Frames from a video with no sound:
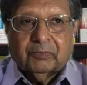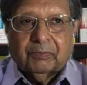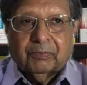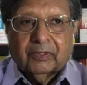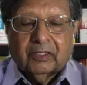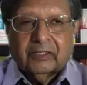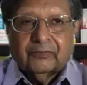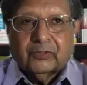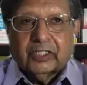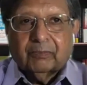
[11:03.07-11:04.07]
people if
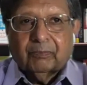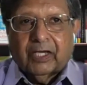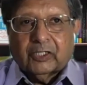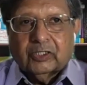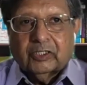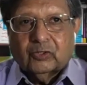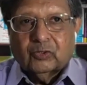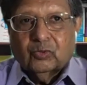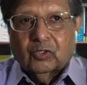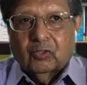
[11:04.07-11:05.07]
you take a passion
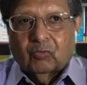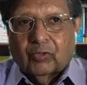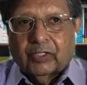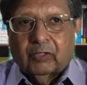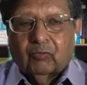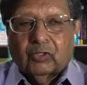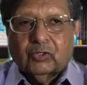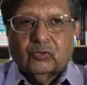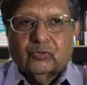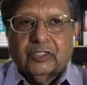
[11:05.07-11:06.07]
into what they want
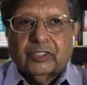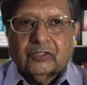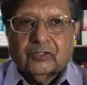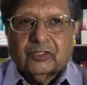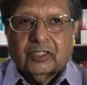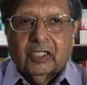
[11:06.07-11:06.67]
to do research,